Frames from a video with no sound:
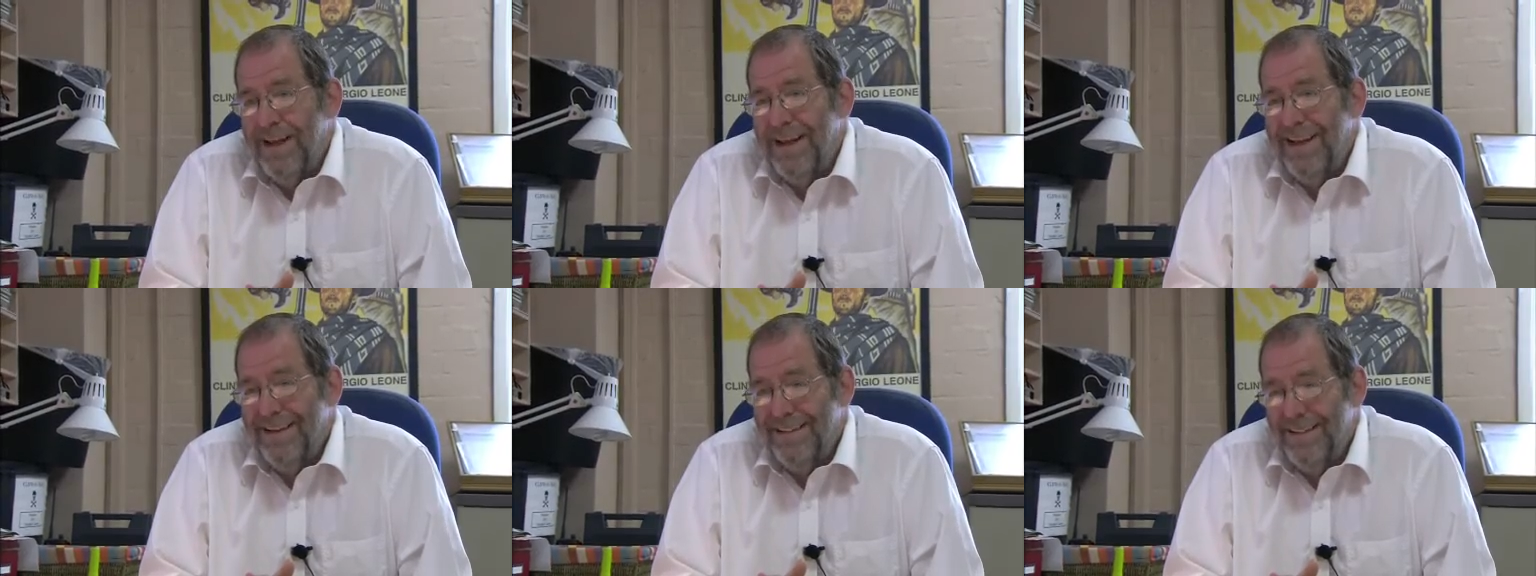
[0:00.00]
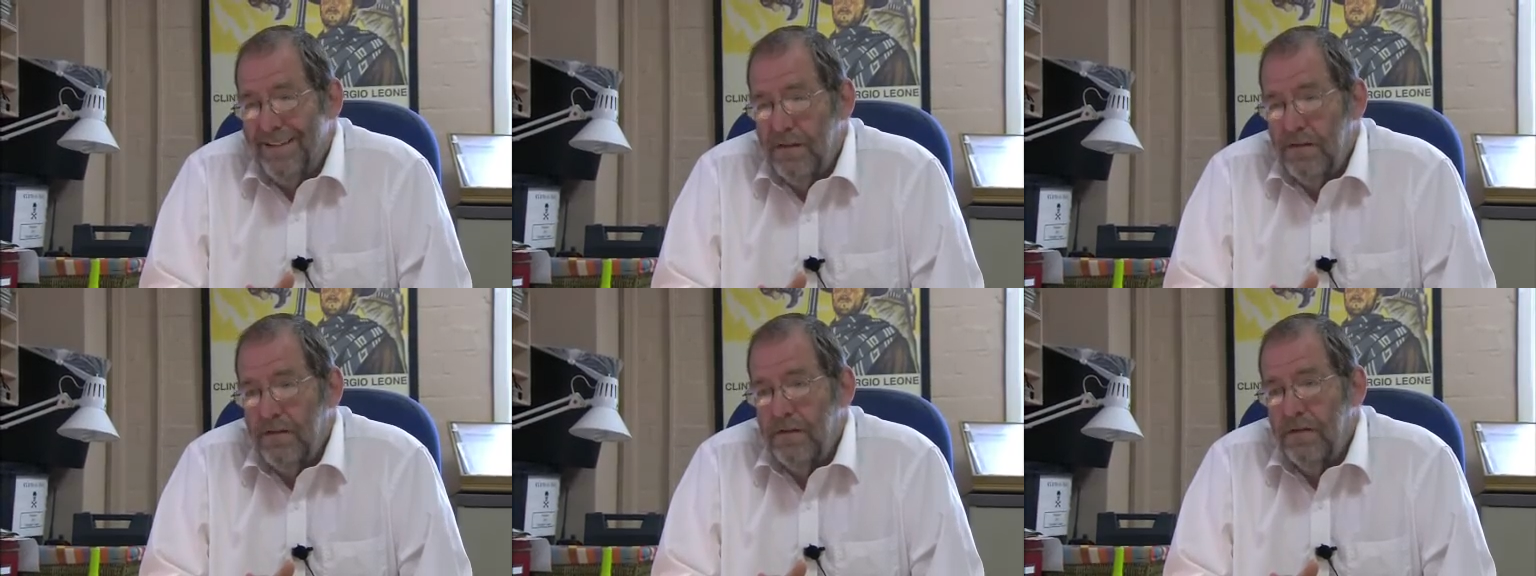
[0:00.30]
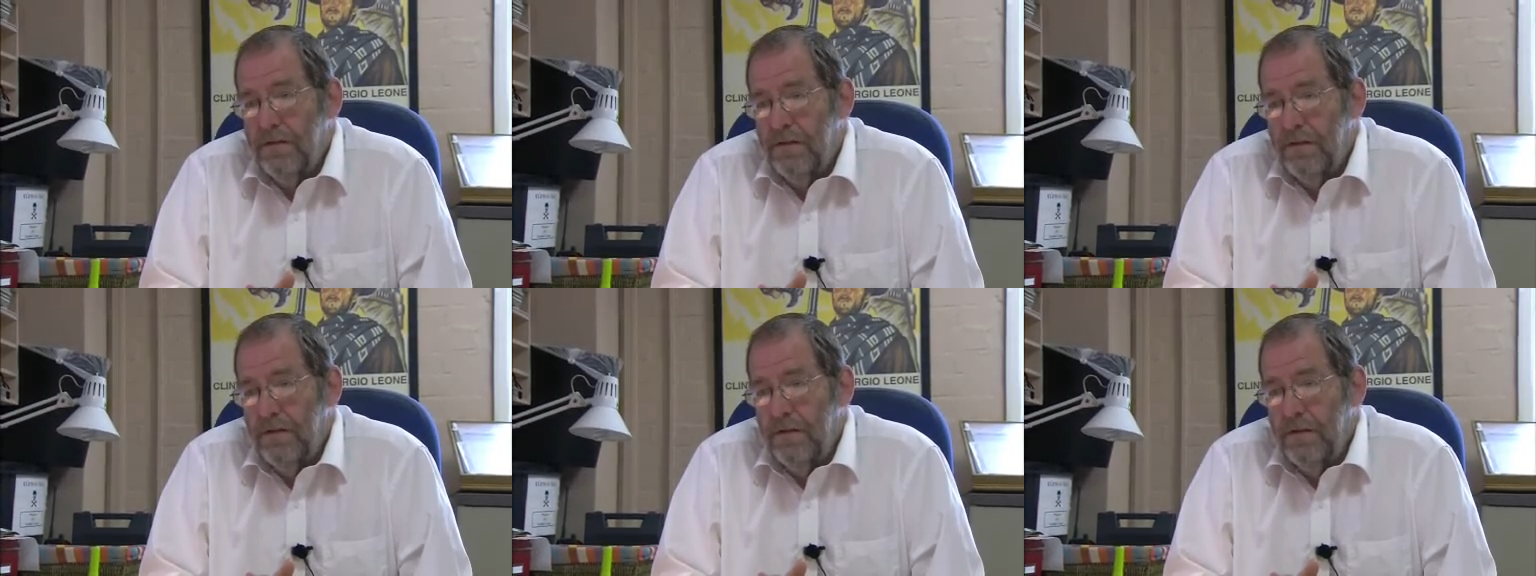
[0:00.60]
and
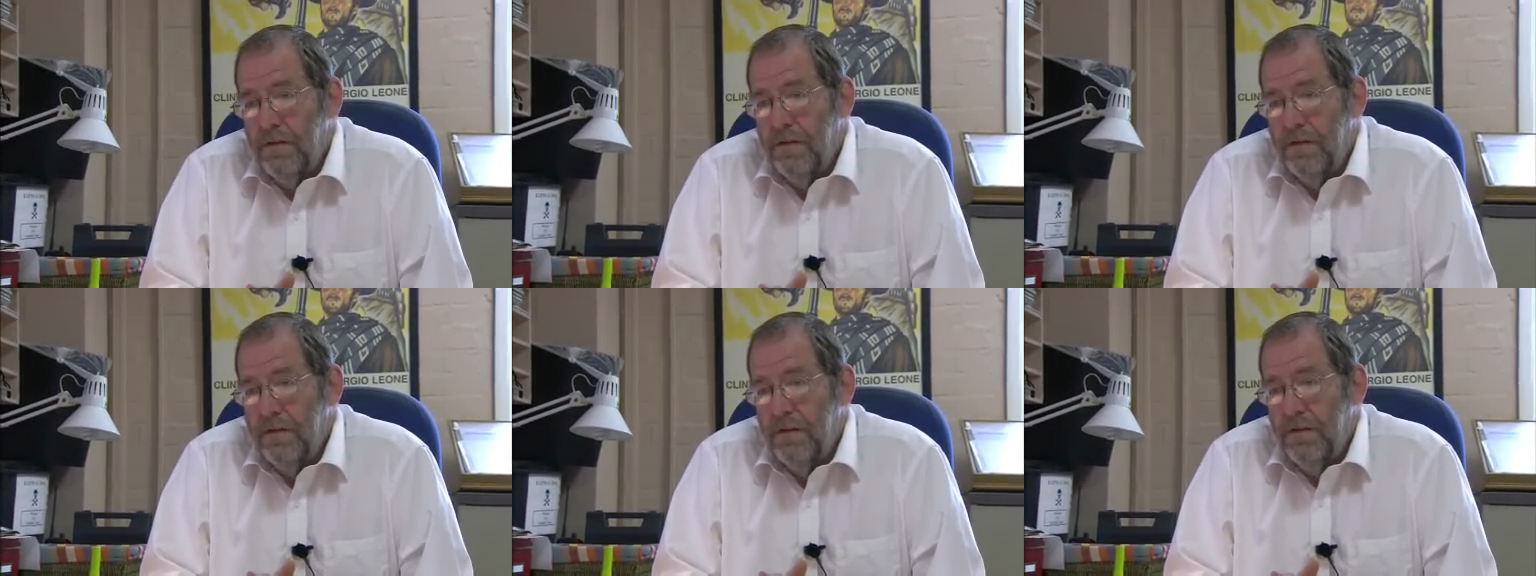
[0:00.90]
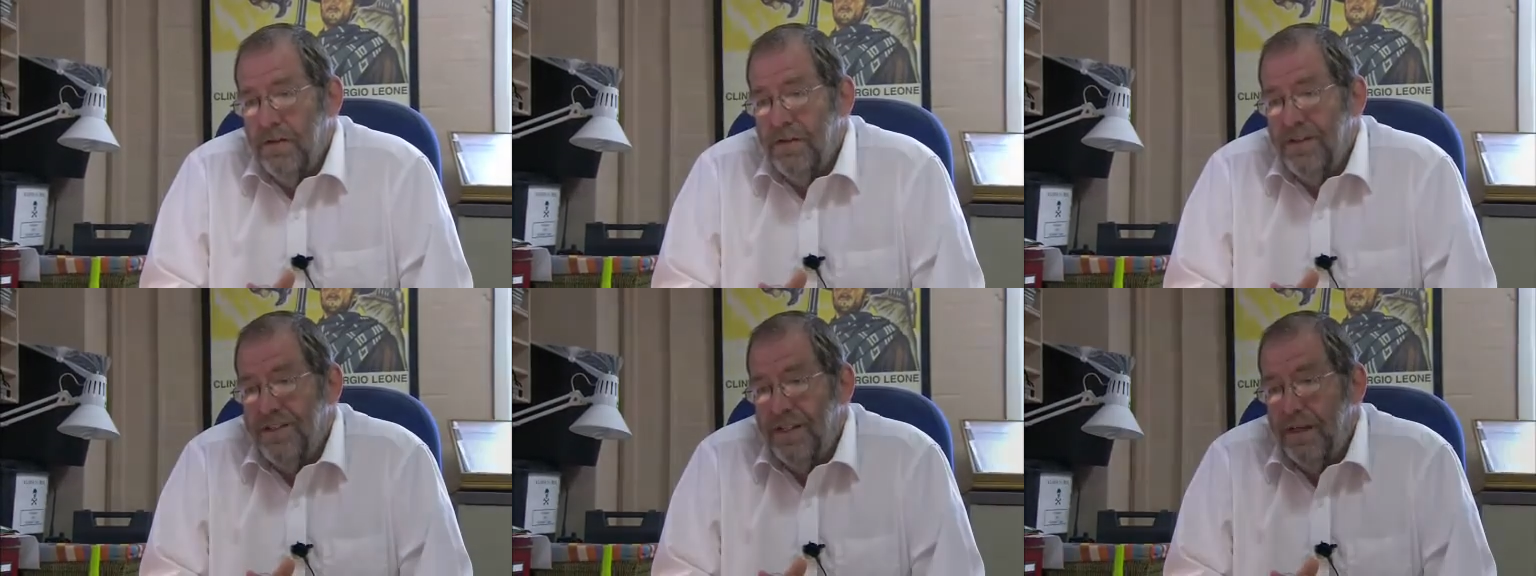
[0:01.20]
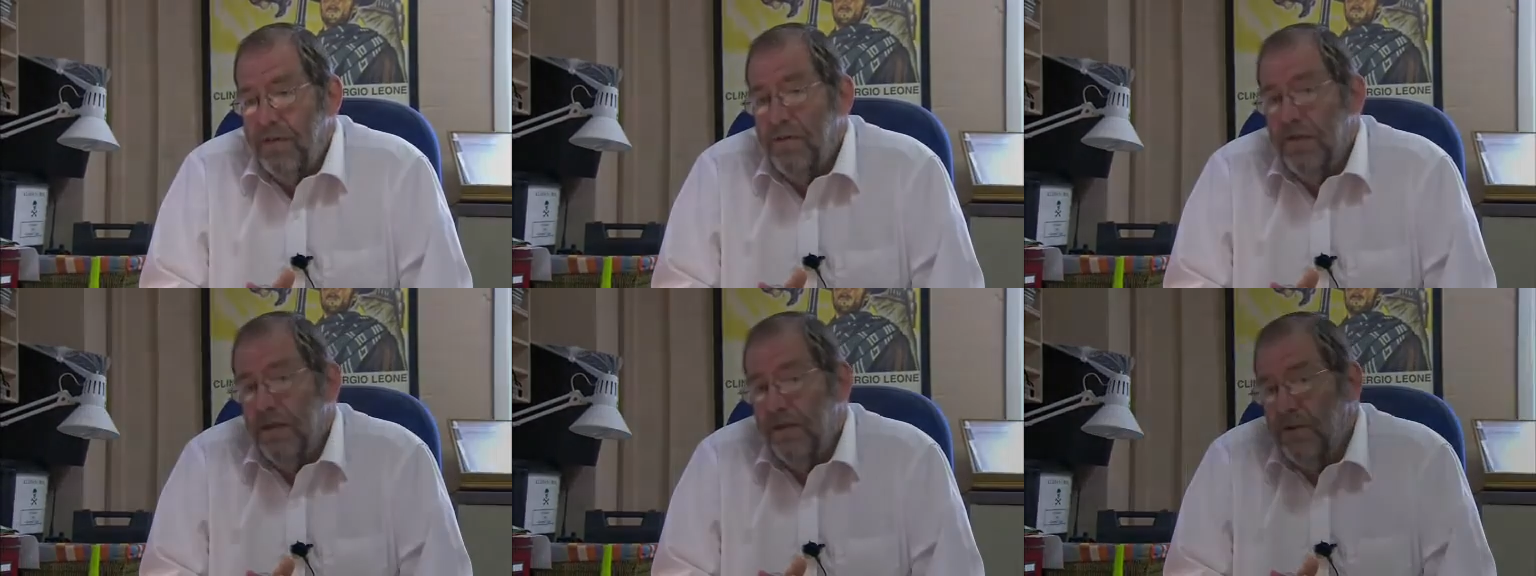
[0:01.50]
at the
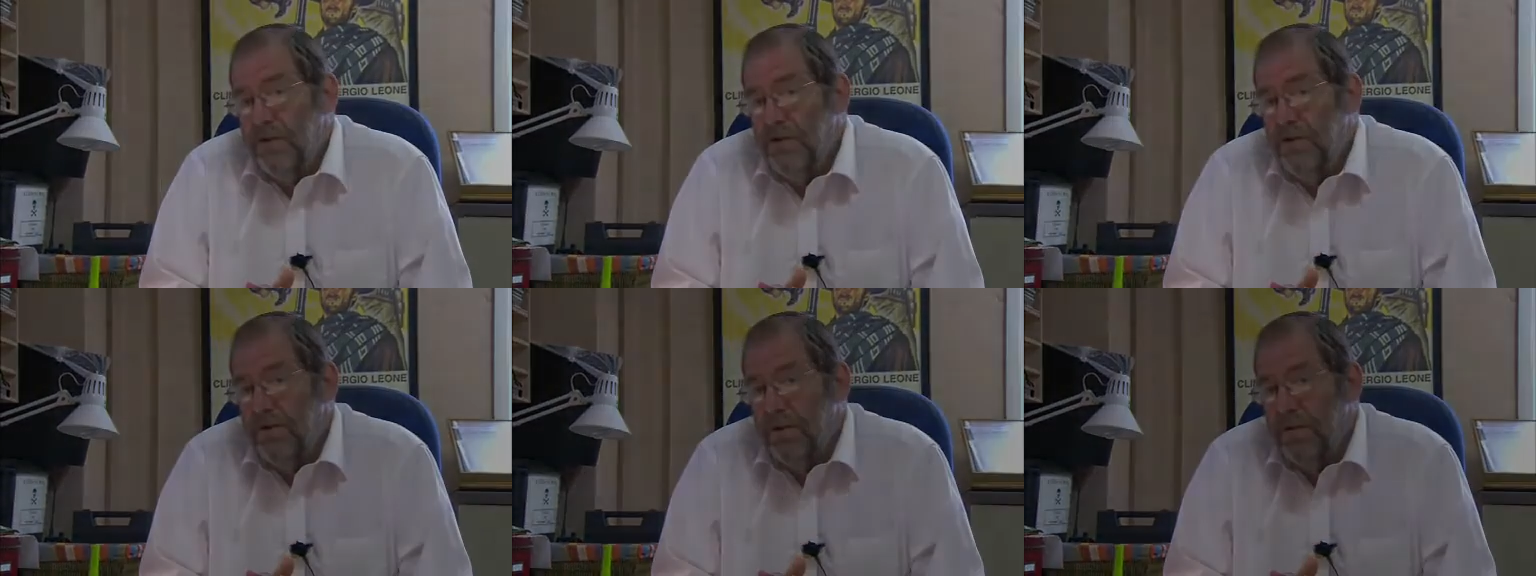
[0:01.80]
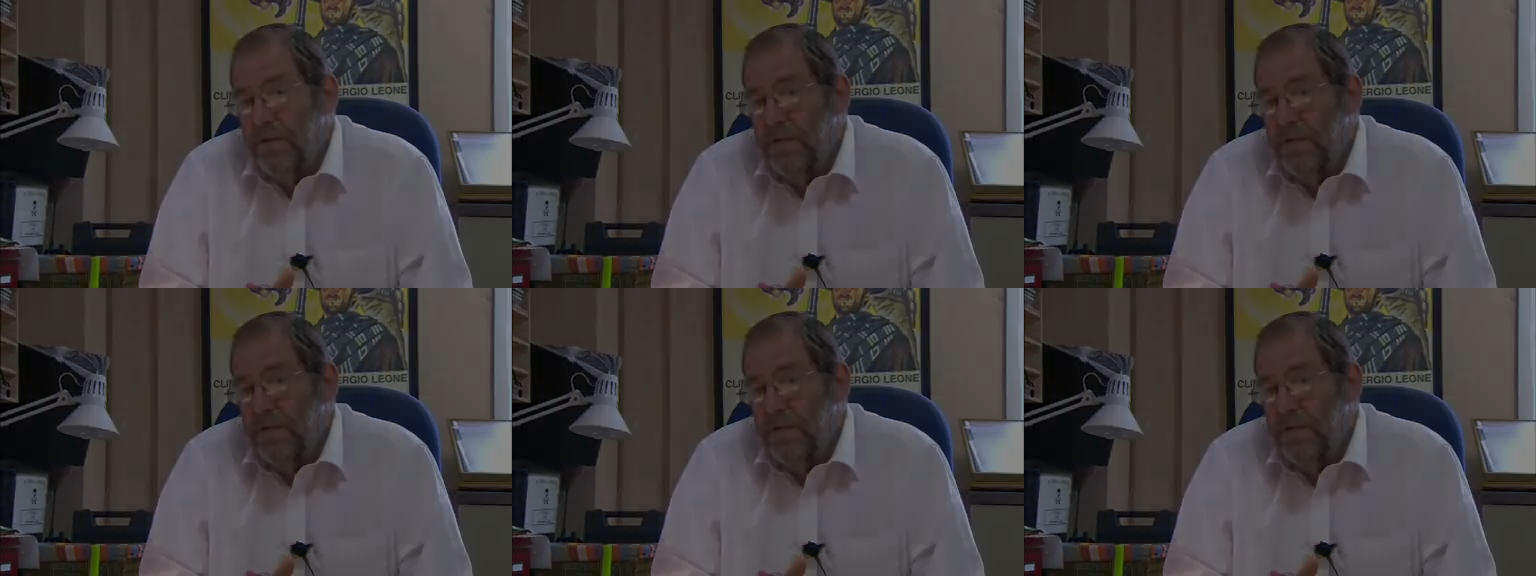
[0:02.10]
same time enjoy